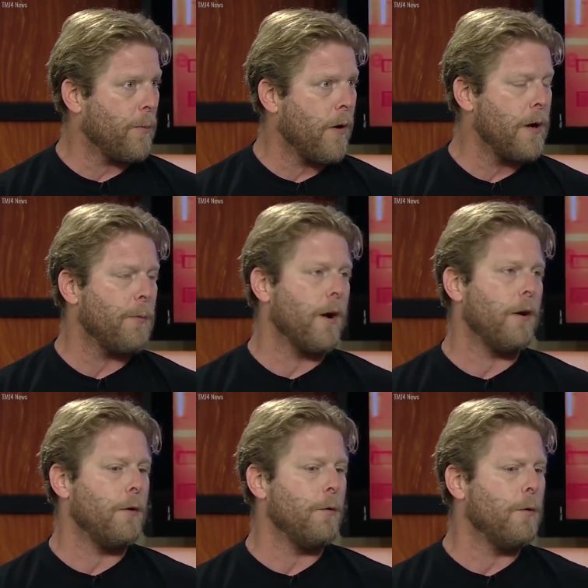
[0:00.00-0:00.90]
that Pardeep and
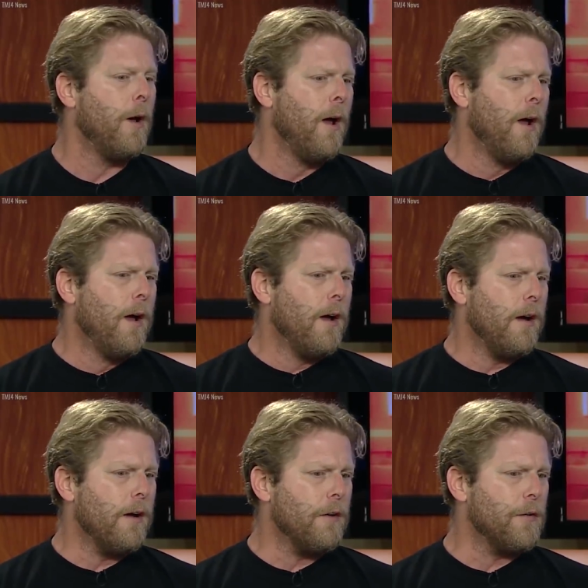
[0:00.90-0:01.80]
I do
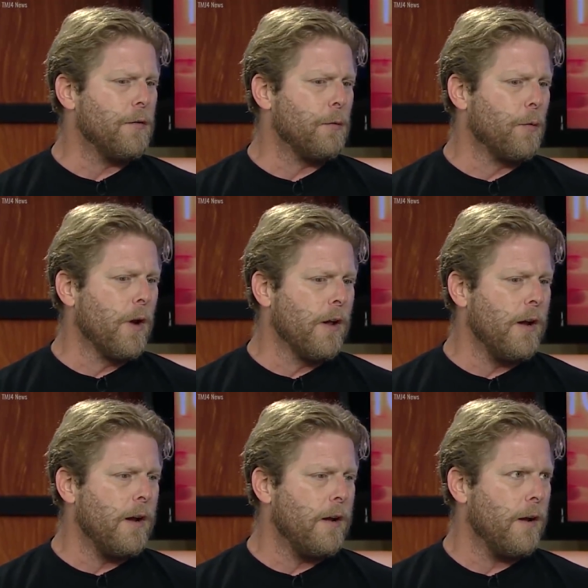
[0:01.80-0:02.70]
is
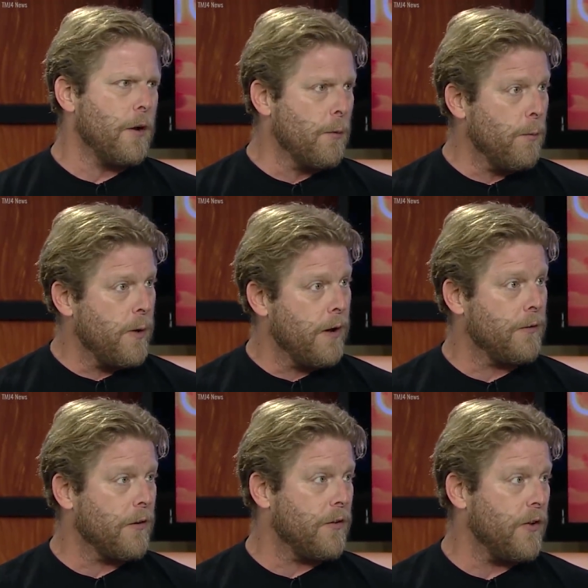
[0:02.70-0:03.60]
really to get human
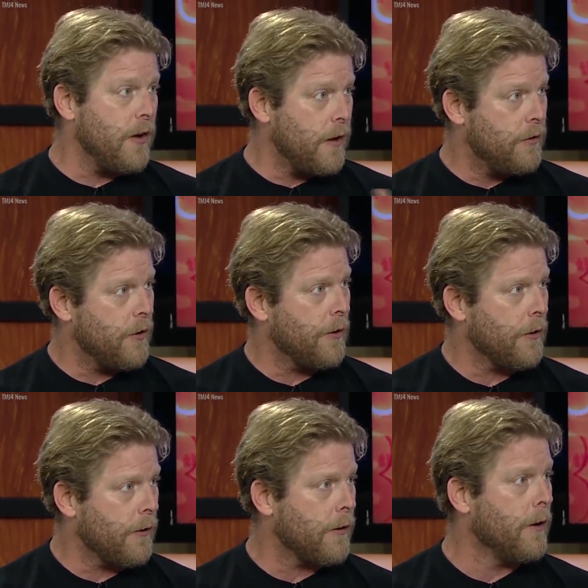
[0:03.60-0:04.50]
beings to see each
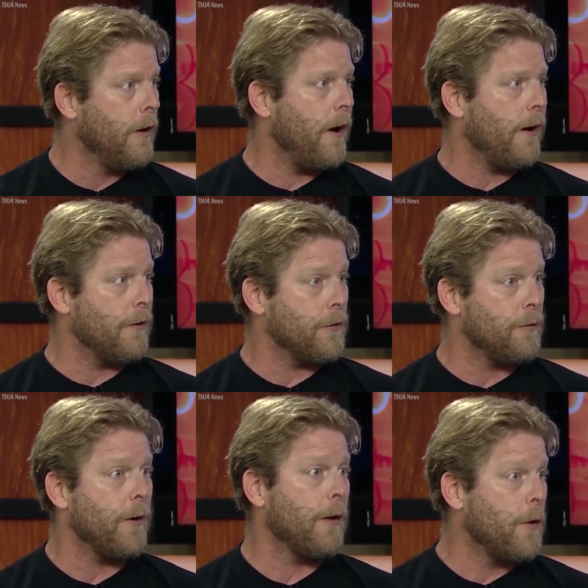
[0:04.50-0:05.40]
other
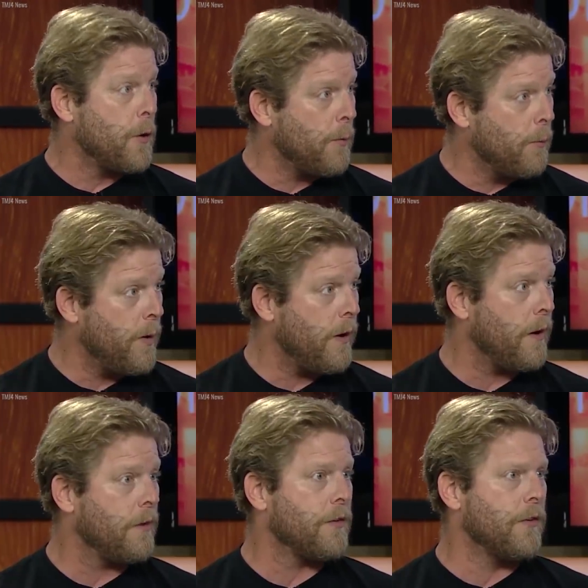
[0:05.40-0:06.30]
as fellow human
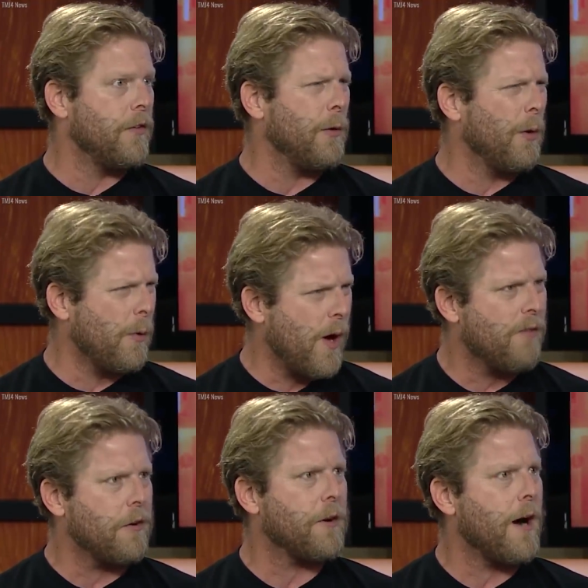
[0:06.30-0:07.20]
beings and see what we
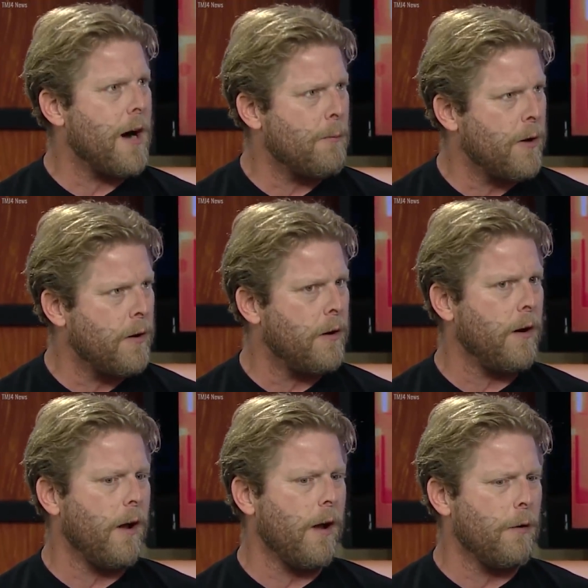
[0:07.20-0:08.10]
have in common
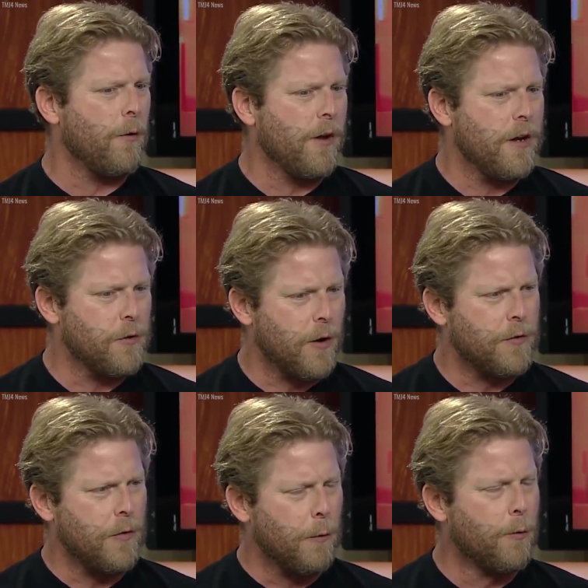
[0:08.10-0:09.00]
and really
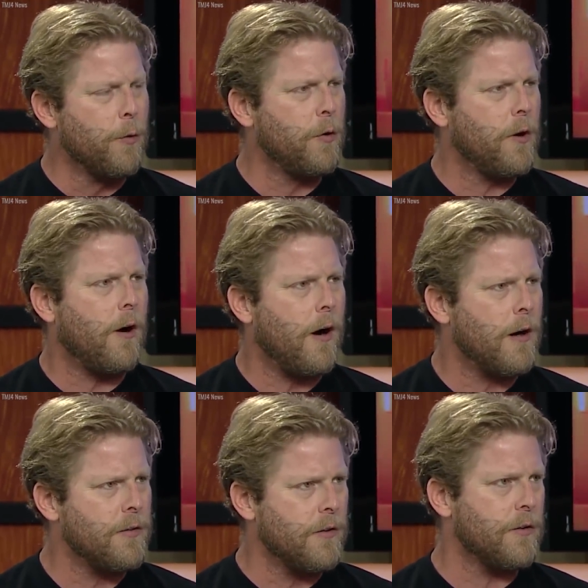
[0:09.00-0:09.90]
address the root
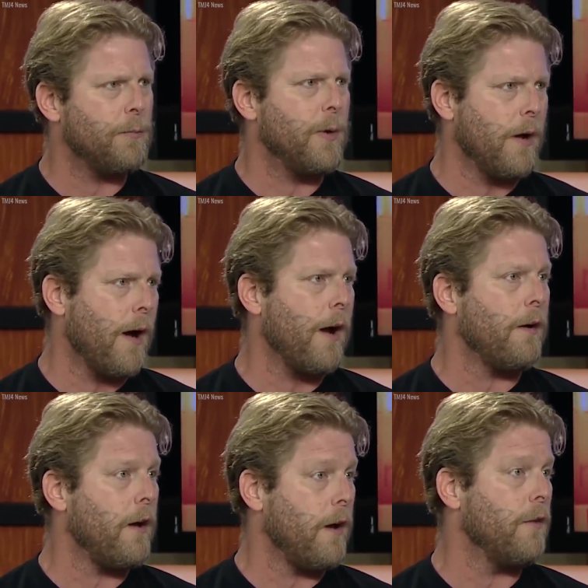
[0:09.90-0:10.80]
causes
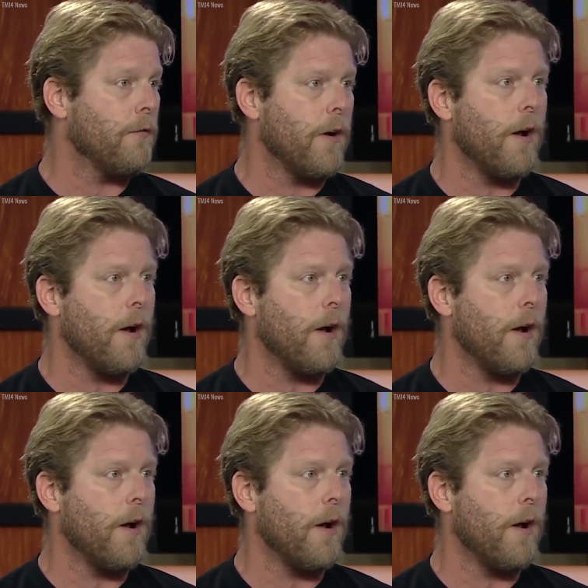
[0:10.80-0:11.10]
behind hate and